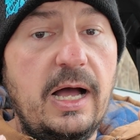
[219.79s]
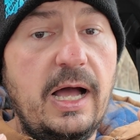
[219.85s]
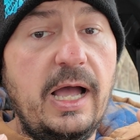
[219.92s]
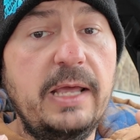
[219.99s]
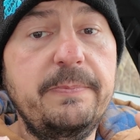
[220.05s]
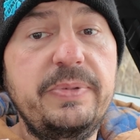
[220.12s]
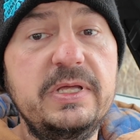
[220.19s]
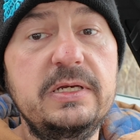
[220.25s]

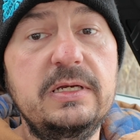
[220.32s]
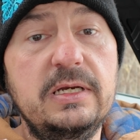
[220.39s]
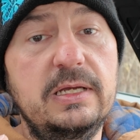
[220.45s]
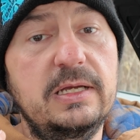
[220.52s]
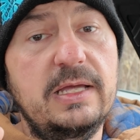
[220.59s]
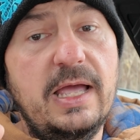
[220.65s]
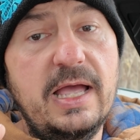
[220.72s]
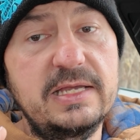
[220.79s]
I'd been
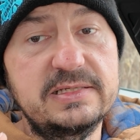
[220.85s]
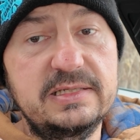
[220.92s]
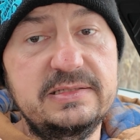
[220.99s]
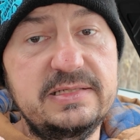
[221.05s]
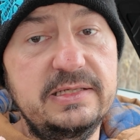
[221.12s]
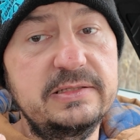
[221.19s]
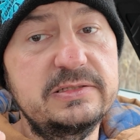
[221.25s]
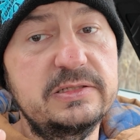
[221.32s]

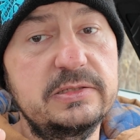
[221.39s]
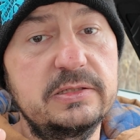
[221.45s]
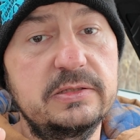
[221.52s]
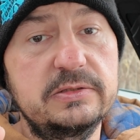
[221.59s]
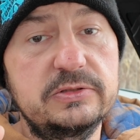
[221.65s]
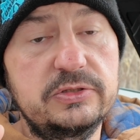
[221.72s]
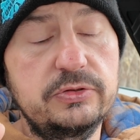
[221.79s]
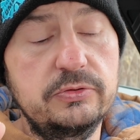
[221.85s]
hesitant
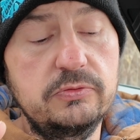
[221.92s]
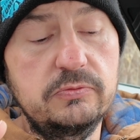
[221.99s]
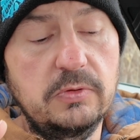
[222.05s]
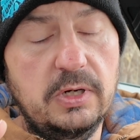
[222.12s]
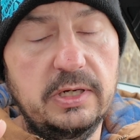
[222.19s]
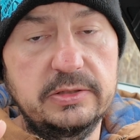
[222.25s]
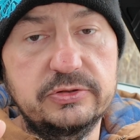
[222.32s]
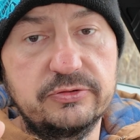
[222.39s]

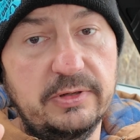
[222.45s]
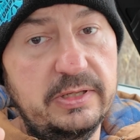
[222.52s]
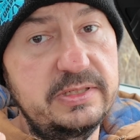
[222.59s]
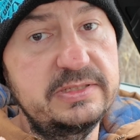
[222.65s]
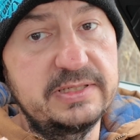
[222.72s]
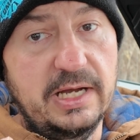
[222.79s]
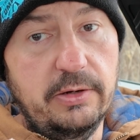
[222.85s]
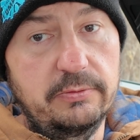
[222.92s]
to try
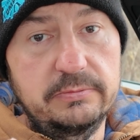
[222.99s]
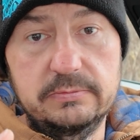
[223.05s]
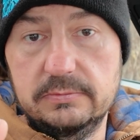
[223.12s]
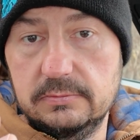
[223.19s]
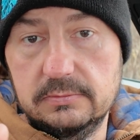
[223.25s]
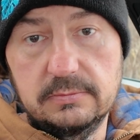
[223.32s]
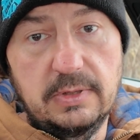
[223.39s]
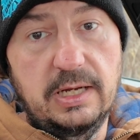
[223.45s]
these out,
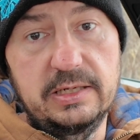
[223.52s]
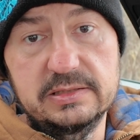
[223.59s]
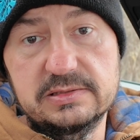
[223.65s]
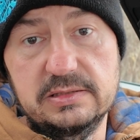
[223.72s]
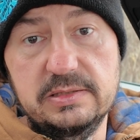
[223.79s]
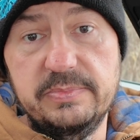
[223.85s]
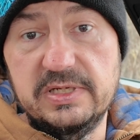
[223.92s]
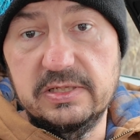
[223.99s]

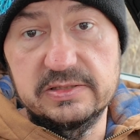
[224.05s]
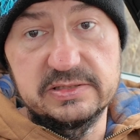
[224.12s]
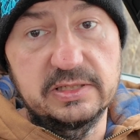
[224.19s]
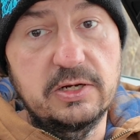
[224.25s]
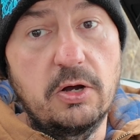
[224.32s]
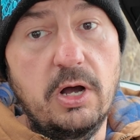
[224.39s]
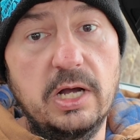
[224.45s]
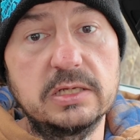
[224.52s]
honestly, because of
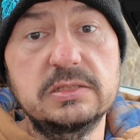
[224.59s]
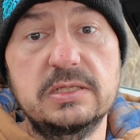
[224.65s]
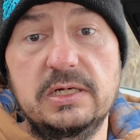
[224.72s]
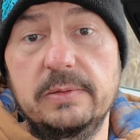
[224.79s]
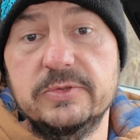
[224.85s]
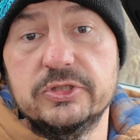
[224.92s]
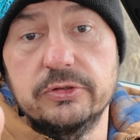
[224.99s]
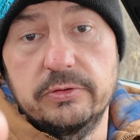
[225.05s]
the cost,
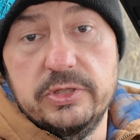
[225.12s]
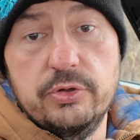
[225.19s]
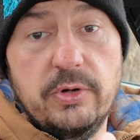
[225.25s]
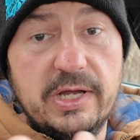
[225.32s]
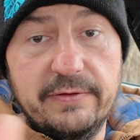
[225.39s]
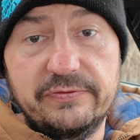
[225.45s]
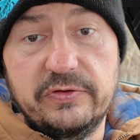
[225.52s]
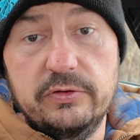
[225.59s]
and I'm sure you
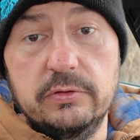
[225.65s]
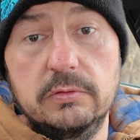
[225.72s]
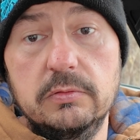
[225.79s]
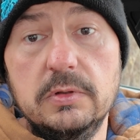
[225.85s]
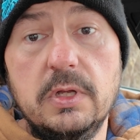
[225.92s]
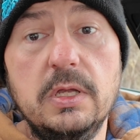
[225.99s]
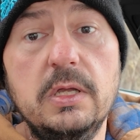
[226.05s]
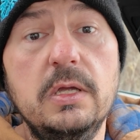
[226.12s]
have too.
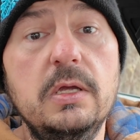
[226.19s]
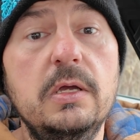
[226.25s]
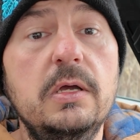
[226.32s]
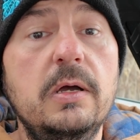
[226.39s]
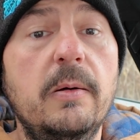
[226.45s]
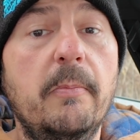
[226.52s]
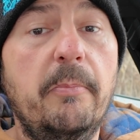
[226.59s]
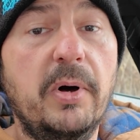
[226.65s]

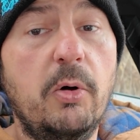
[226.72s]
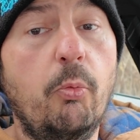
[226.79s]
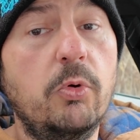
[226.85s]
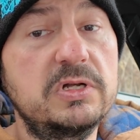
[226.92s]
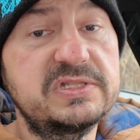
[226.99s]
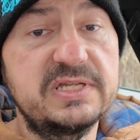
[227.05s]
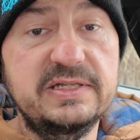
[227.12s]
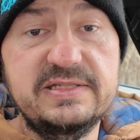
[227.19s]
But
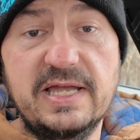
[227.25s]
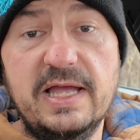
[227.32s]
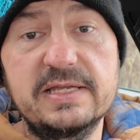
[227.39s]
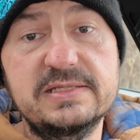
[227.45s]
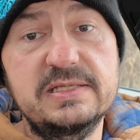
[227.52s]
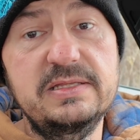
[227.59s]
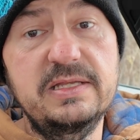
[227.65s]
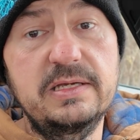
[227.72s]
once I
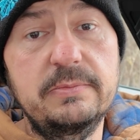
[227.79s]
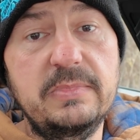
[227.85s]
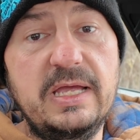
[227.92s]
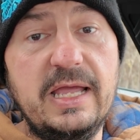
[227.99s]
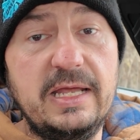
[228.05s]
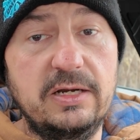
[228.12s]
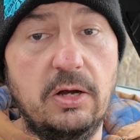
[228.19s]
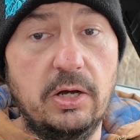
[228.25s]
tested them
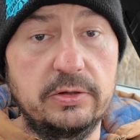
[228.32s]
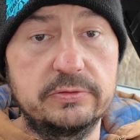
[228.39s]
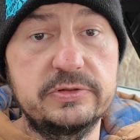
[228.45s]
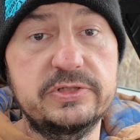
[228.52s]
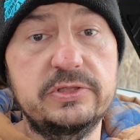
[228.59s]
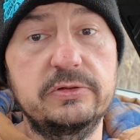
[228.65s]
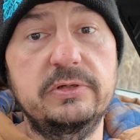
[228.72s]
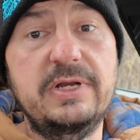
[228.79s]
and
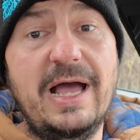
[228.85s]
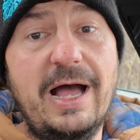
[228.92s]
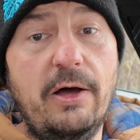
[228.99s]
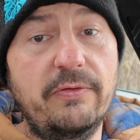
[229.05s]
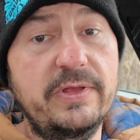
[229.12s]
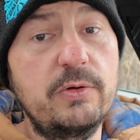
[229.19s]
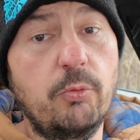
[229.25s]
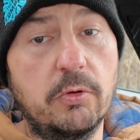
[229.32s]
understood
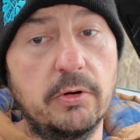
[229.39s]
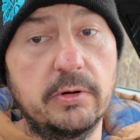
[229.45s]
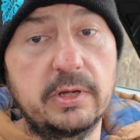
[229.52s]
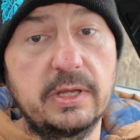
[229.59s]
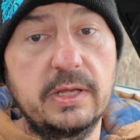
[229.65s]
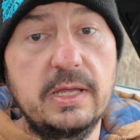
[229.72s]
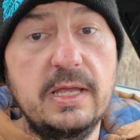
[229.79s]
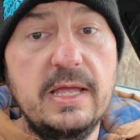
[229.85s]
how they
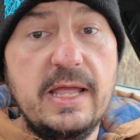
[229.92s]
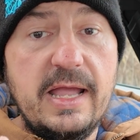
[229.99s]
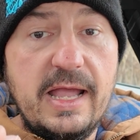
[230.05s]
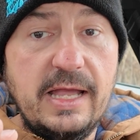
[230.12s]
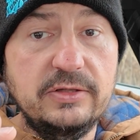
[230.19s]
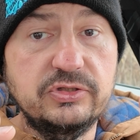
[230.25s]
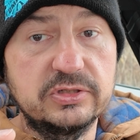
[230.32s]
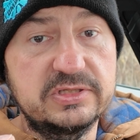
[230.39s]
work
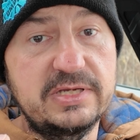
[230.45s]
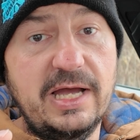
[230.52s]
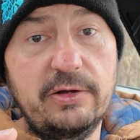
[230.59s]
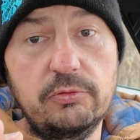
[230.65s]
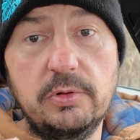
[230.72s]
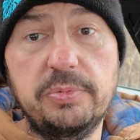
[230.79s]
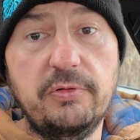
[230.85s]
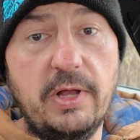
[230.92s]
and just
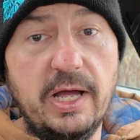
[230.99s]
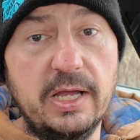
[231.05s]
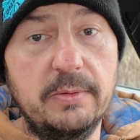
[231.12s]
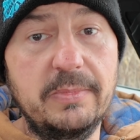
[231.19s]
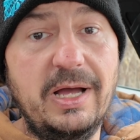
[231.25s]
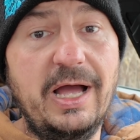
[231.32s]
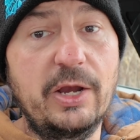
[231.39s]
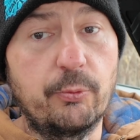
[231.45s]
how to apply
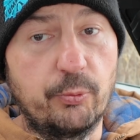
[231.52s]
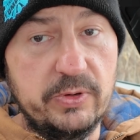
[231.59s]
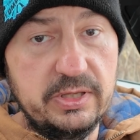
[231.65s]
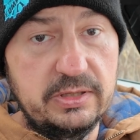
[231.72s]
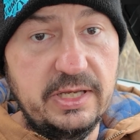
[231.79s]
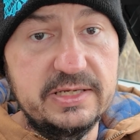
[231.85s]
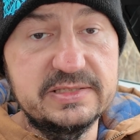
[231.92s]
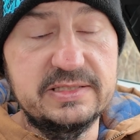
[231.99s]
them, I
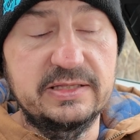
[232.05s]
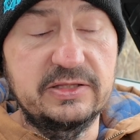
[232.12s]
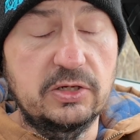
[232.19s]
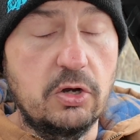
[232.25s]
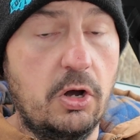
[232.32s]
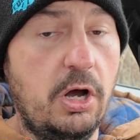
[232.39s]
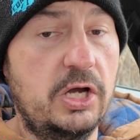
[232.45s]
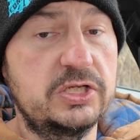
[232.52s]
realized that the
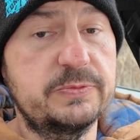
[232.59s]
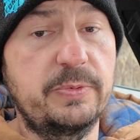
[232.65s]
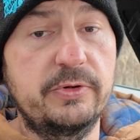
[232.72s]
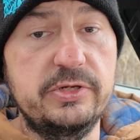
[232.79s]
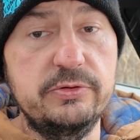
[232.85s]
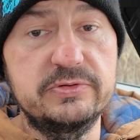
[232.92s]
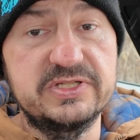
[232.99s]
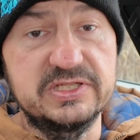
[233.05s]
cost per
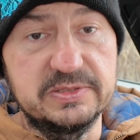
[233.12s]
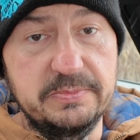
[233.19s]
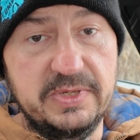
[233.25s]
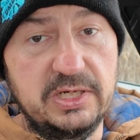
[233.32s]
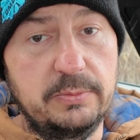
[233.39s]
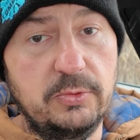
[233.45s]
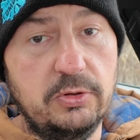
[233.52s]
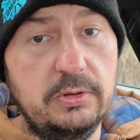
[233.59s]
use is
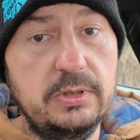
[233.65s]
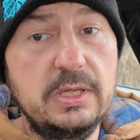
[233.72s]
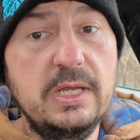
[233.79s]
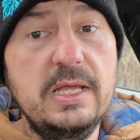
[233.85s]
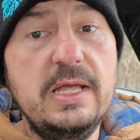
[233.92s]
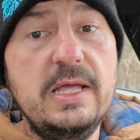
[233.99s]
minimal.